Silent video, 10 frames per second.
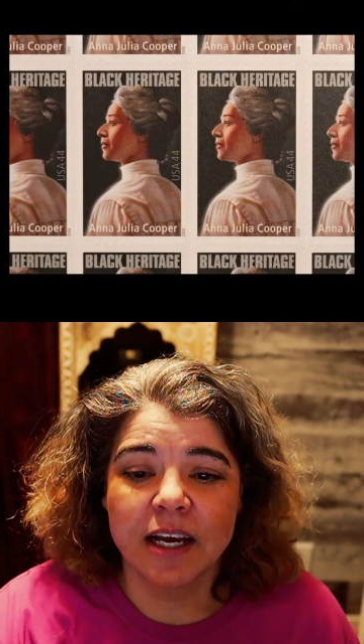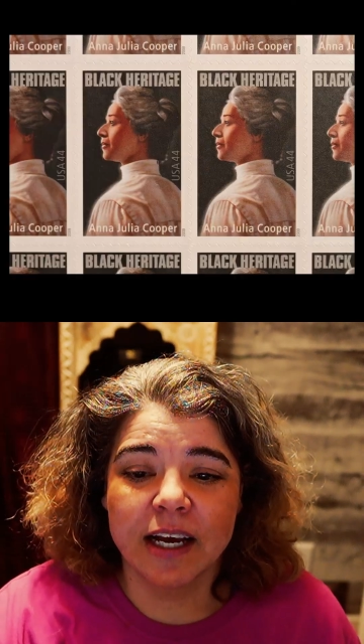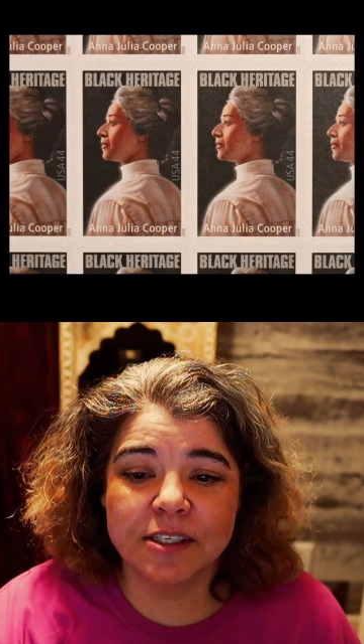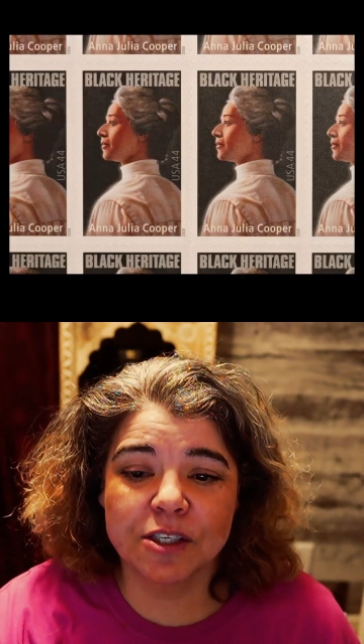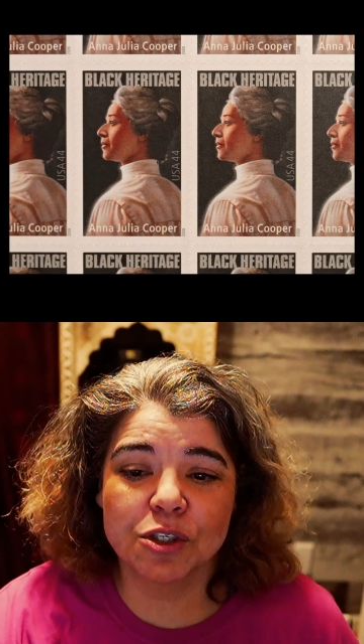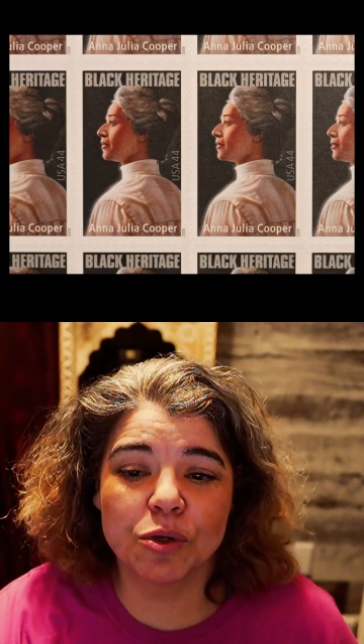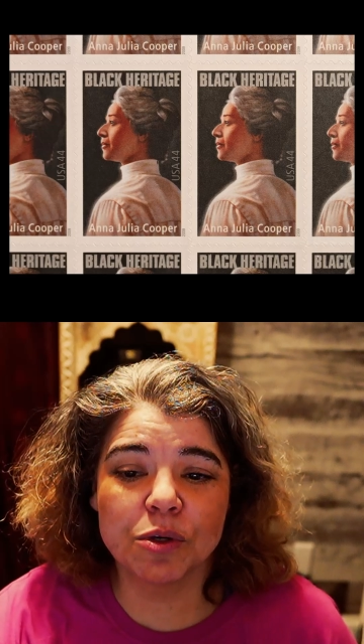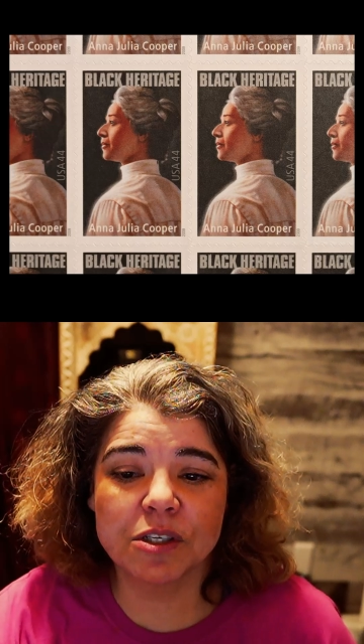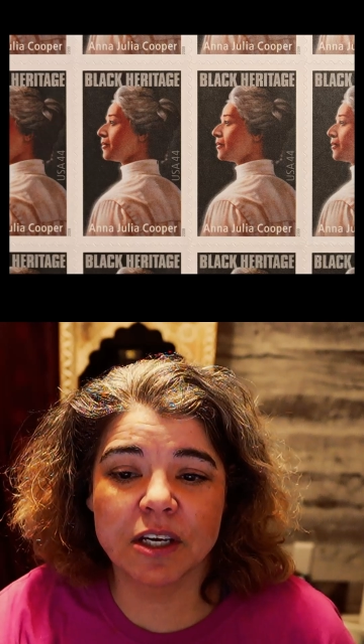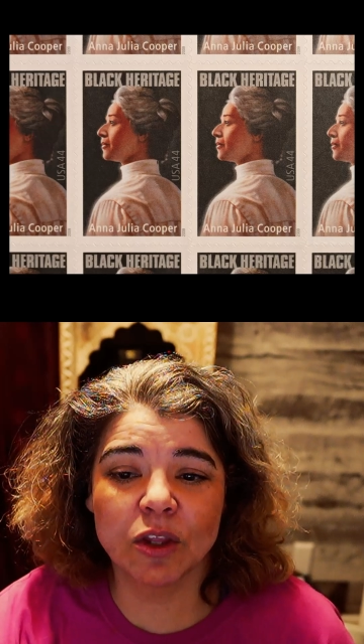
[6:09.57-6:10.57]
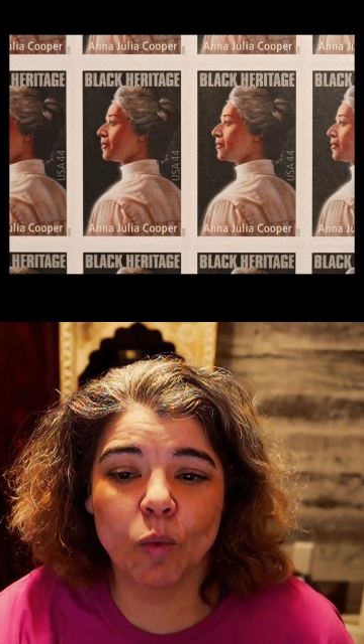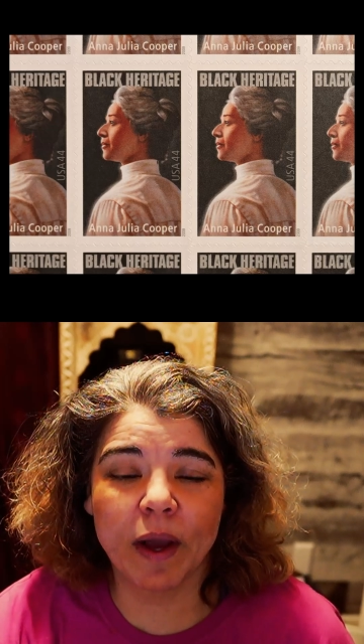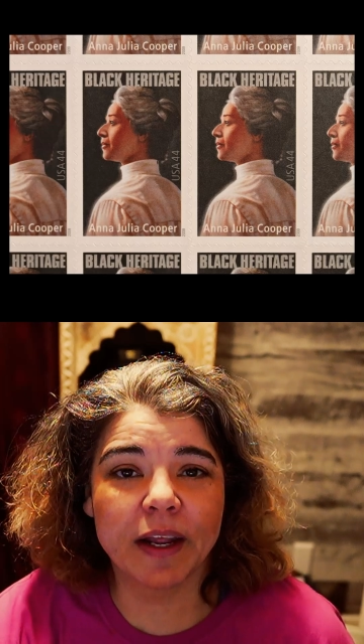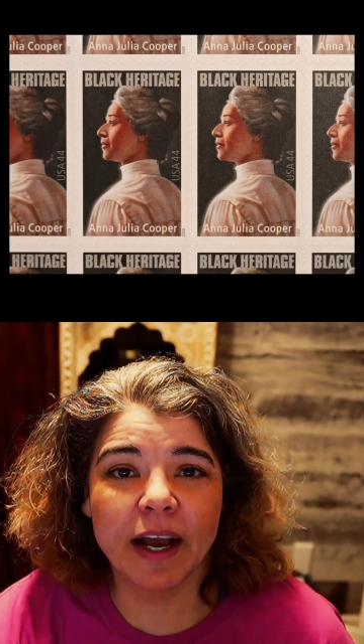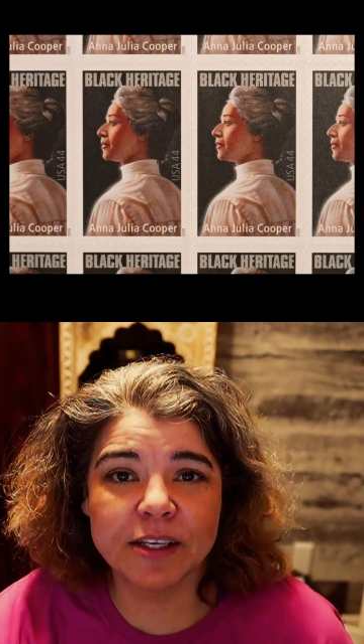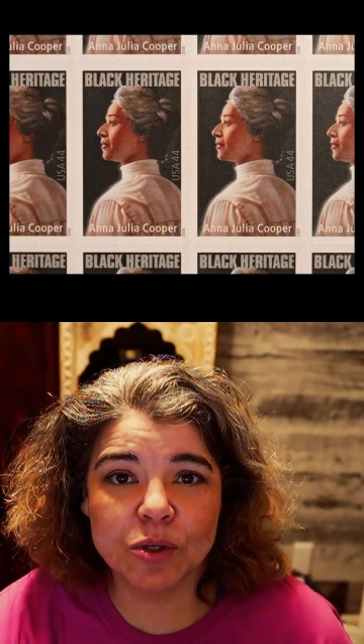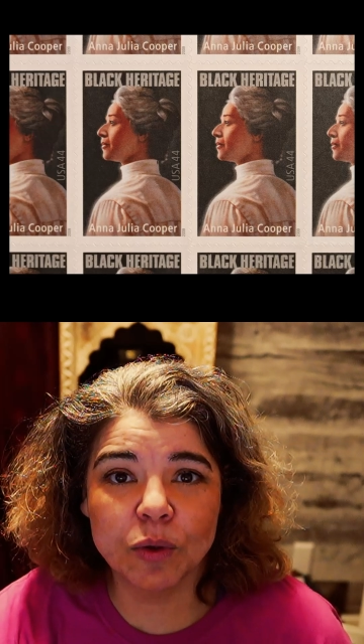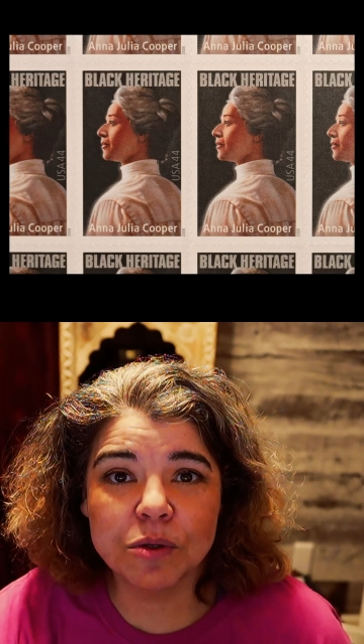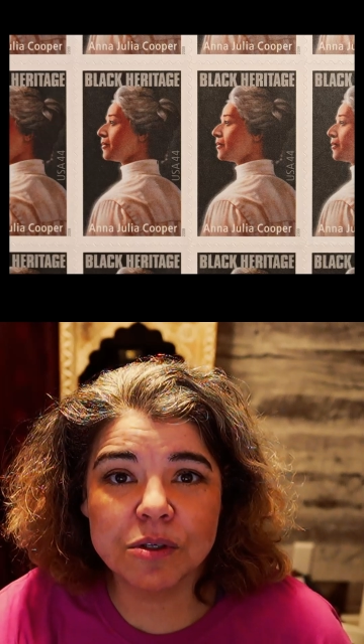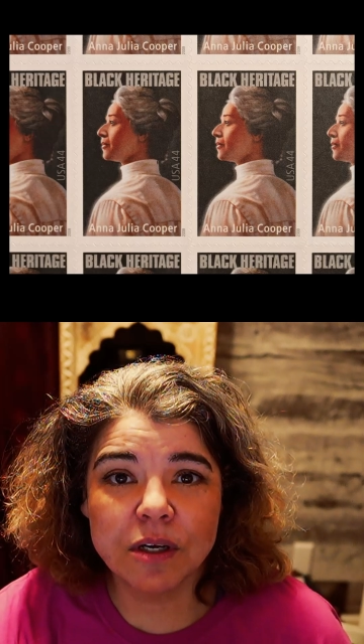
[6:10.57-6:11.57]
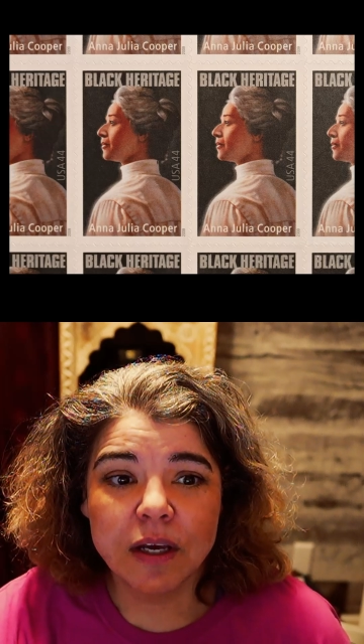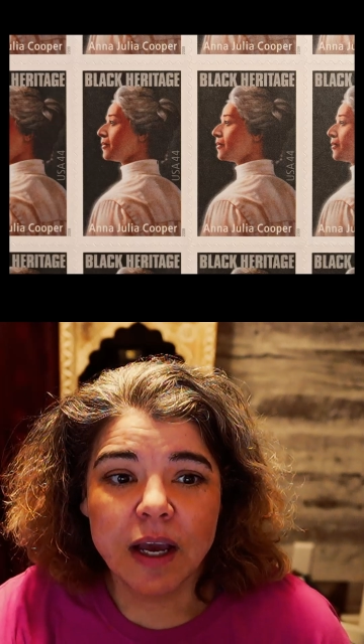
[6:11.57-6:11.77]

as the students in the white high schools.